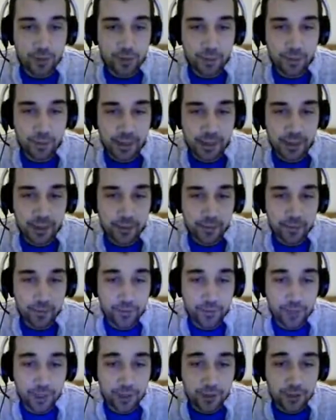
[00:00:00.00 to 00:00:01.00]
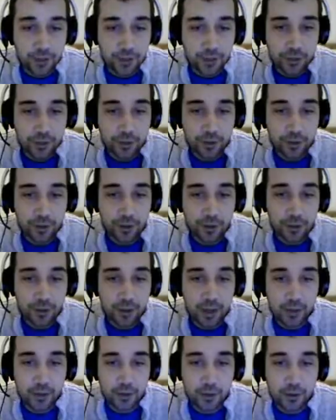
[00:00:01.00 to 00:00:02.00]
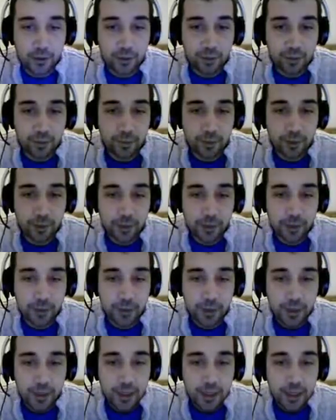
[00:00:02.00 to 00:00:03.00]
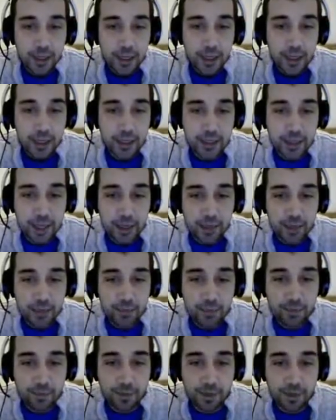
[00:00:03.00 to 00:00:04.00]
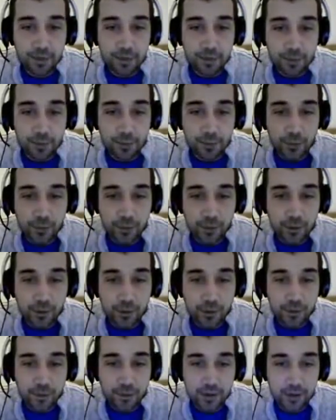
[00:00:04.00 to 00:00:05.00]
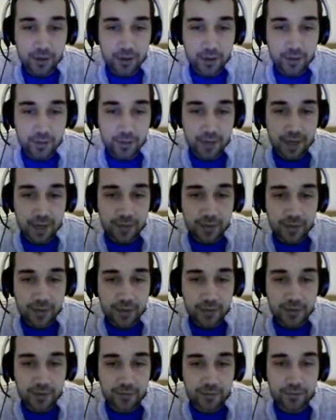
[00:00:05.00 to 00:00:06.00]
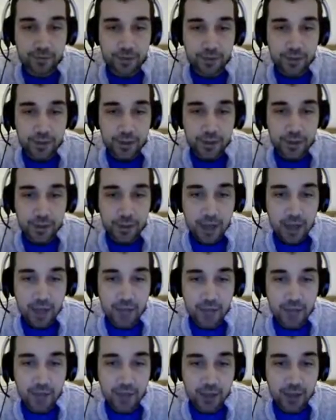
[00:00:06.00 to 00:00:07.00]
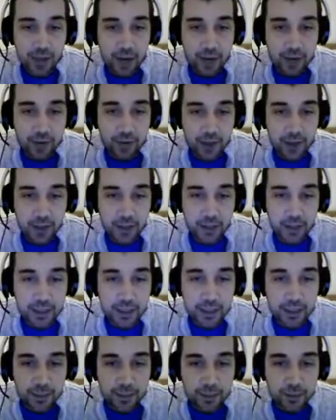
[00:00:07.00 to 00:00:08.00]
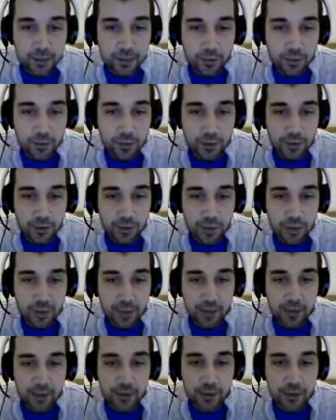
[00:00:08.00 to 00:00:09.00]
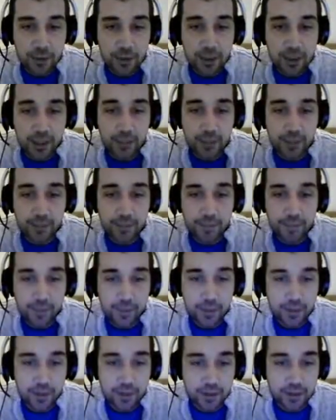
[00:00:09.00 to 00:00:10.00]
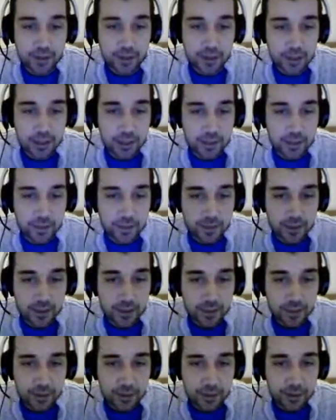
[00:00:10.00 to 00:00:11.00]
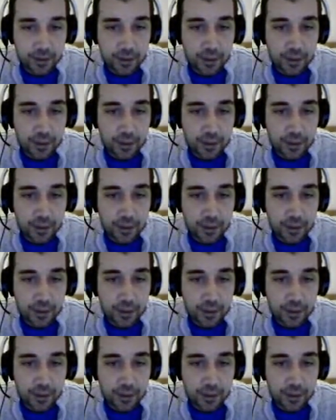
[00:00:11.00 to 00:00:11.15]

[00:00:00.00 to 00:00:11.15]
basically free, trees growing without the use of bone meal, is a bit of a boon, a bit of a benefit of having an area and setting up your saplings quickly, as I said in the first episode.